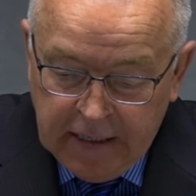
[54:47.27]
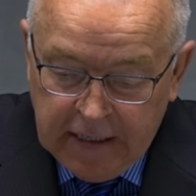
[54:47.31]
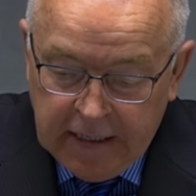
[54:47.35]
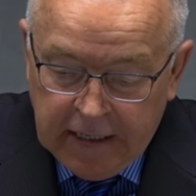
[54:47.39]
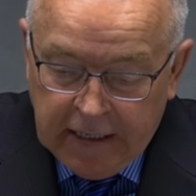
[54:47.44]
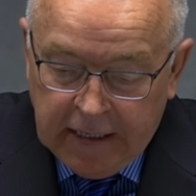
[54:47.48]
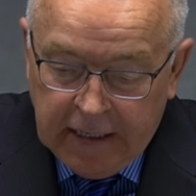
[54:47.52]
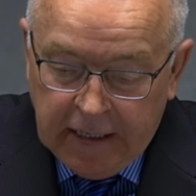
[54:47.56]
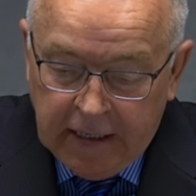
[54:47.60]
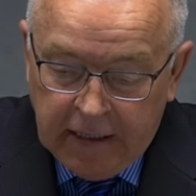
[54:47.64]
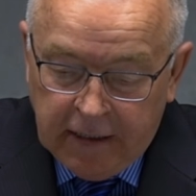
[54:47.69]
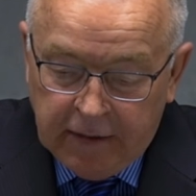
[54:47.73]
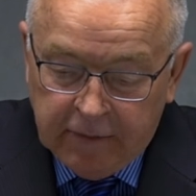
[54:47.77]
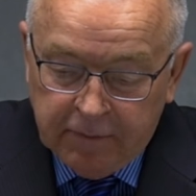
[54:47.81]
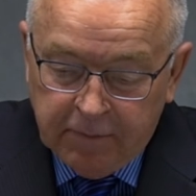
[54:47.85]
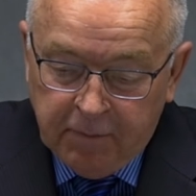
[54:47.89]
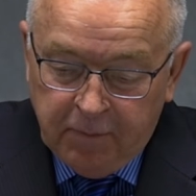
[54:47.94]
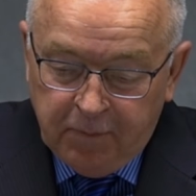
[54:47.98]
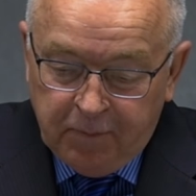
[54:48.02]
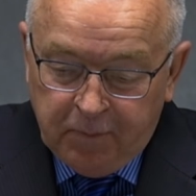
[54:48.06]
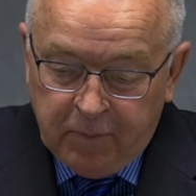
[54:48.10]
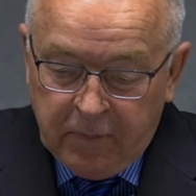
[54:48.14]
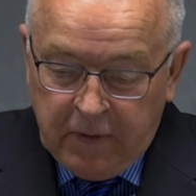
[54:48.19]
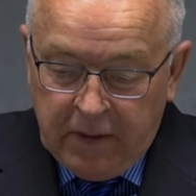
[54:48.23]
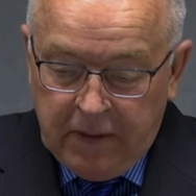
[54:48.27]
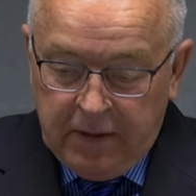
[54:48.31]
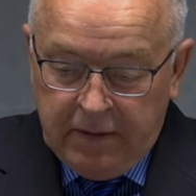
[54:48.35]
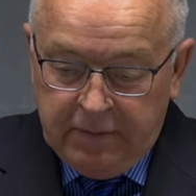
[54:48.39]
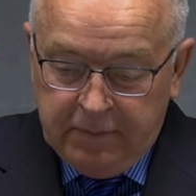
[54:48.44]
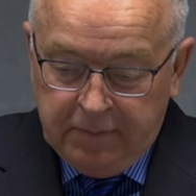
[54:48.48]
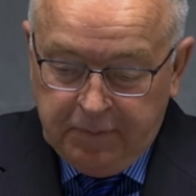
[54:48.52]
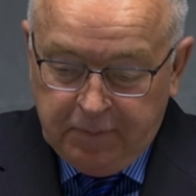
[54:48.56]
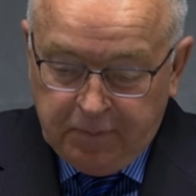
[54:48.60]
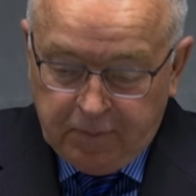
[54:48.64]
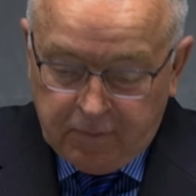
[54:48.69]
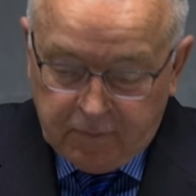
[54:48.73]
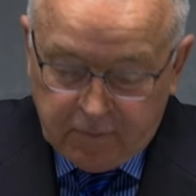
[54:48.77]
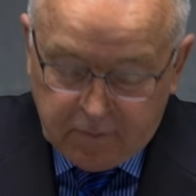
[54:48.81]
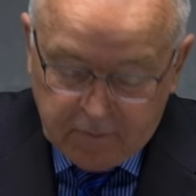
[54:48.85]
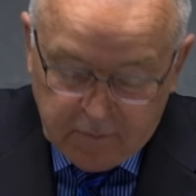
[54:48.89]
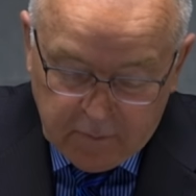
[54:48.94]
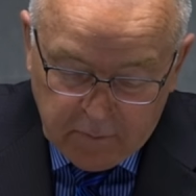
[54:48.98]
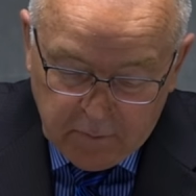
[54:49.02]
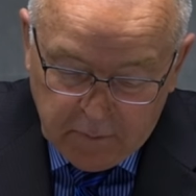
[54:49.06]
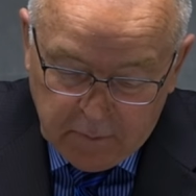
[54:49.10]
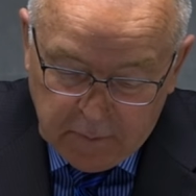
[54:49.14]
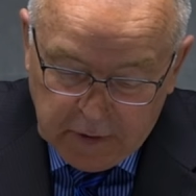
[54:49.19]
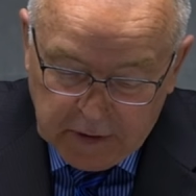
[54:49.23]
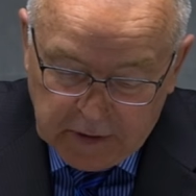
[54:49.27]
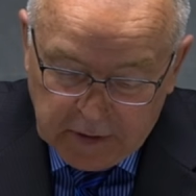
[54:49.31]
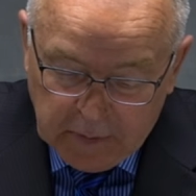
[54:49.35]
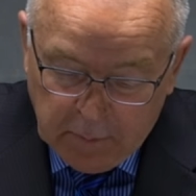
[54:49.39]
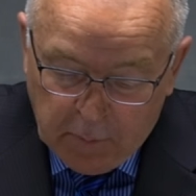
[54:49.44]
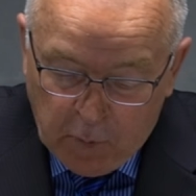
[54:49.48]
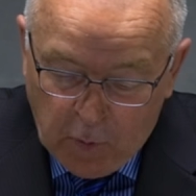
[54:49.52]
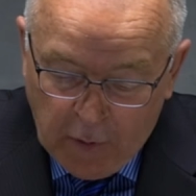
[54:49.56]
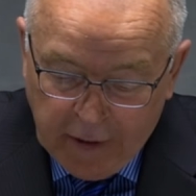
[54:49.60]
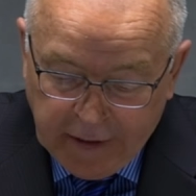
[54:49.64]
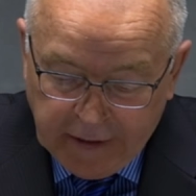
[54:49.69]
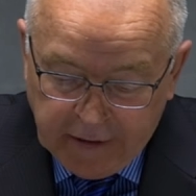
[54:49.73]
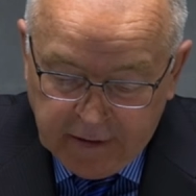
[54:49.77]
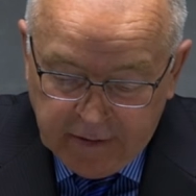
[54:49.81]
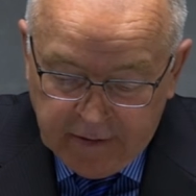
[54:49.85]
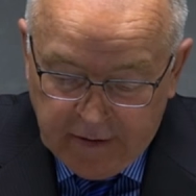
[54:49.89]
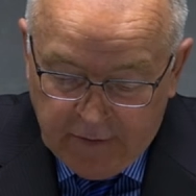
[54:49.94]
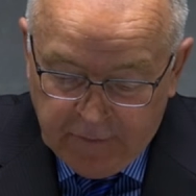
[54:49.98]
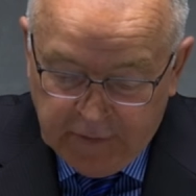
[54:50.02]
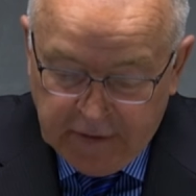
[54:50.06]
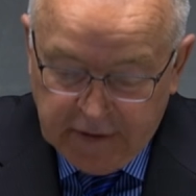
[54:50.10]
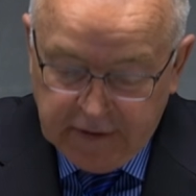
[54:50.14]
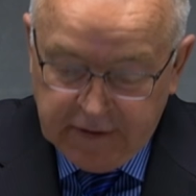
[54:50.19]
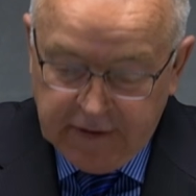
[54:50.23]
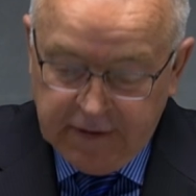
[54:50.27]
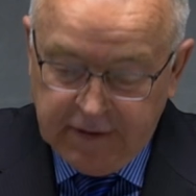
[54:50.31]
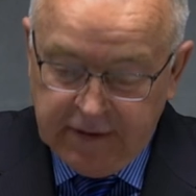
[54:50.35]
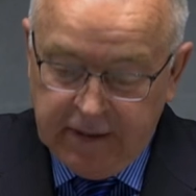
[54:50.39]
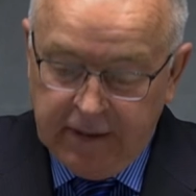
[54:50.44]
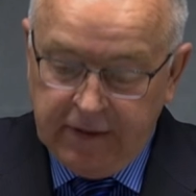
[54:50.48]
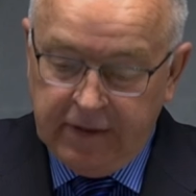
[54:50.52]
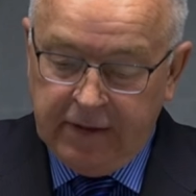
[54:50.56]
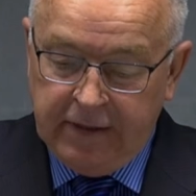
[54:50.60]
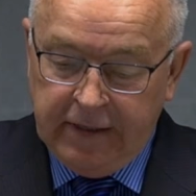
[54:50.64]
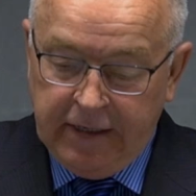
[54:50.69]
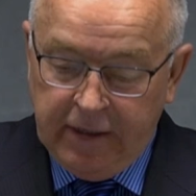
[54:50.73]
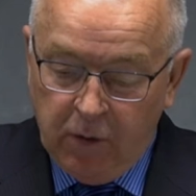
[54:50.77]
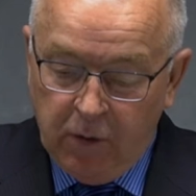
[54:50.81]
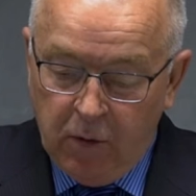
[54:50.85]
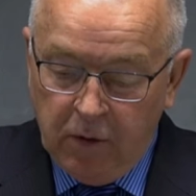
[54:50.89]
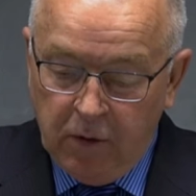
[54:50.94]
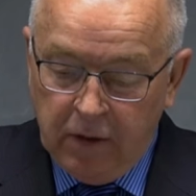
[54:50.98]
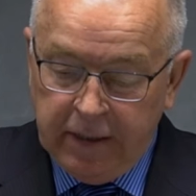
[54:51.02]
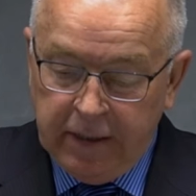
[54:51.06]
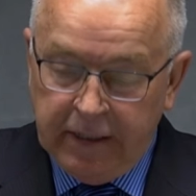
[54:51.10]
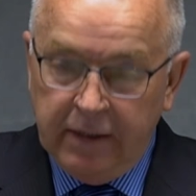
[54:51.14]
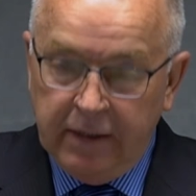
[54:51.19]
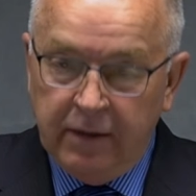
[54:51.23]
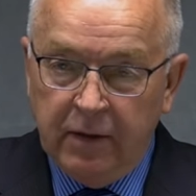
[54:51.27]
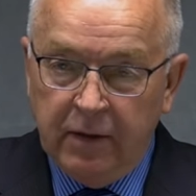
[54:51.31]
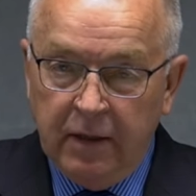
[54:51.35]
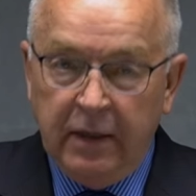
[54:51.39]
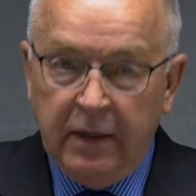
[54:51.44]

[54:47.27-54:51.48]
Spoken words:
But the point of this is that the only,